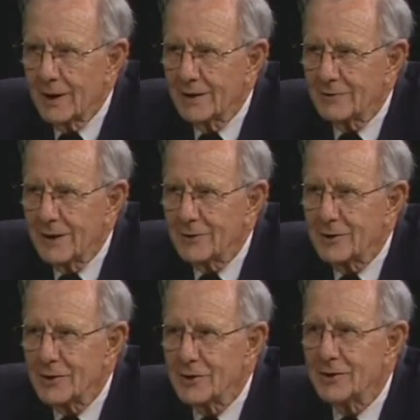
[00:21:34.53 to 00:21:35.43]
Well, I've
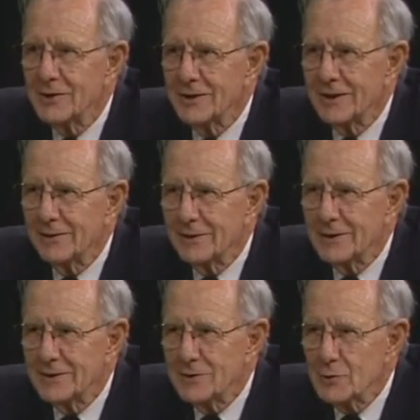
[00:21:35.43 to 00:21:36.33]
never heard of
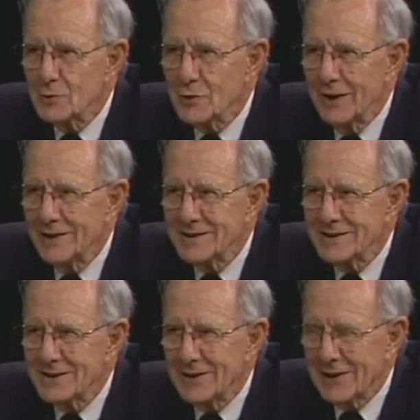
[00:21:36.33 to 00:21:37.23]
a neutron
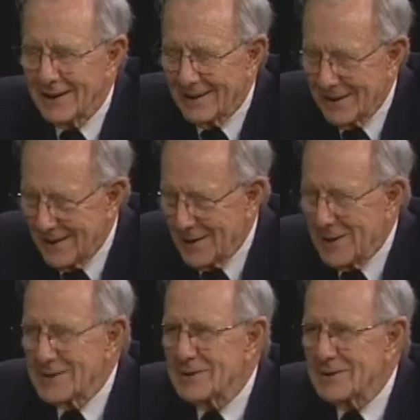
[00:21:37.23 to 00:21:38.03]
star, yeah.